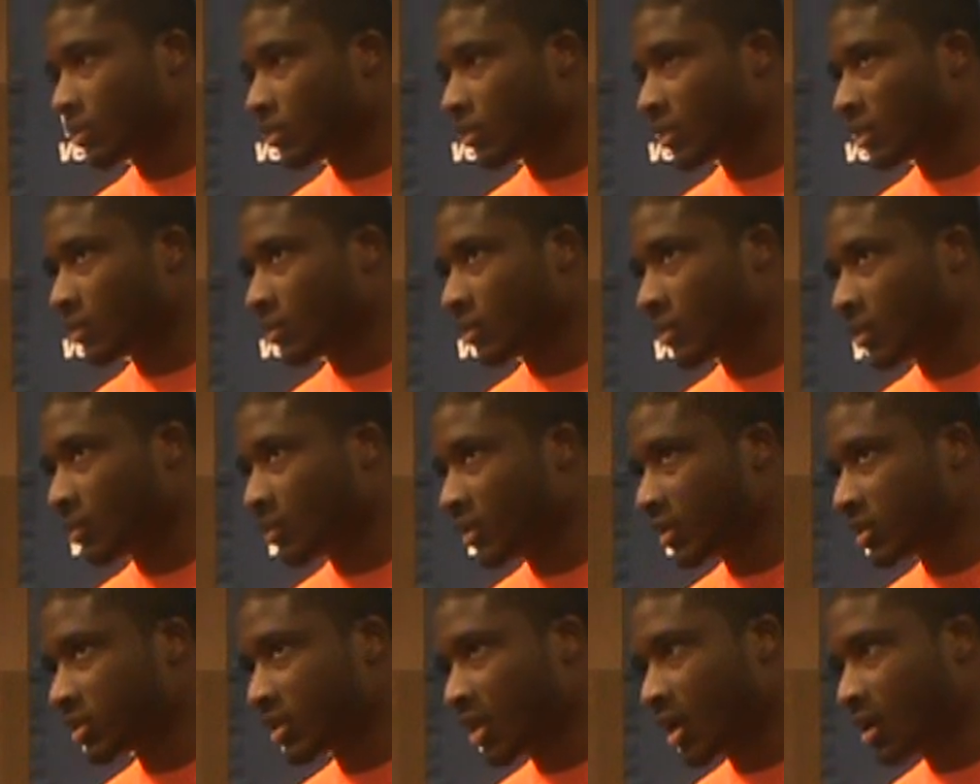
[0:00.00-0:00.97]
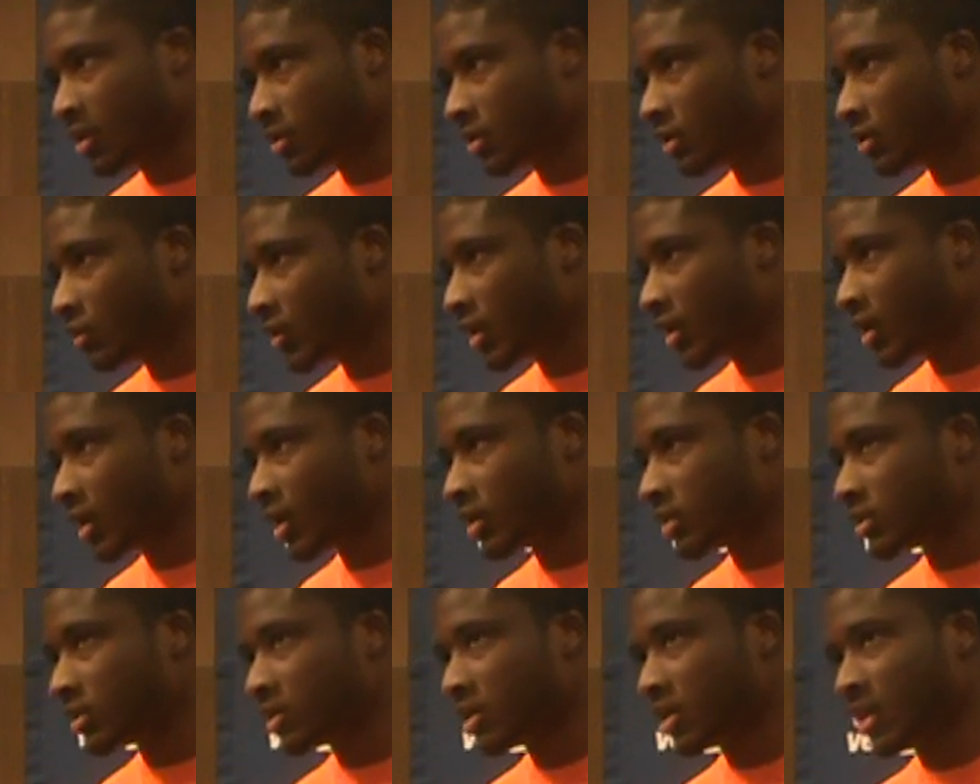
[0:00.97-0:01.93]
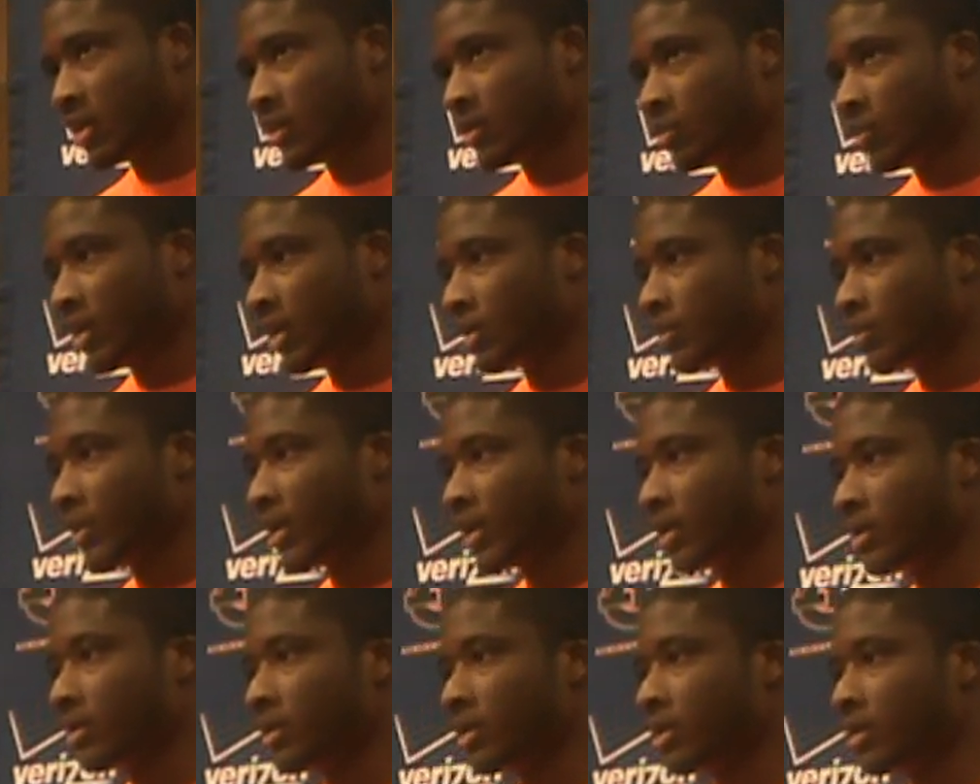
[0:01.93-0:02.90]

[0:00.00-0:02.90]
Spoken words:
my biggest outcome right now is just getting everybody back.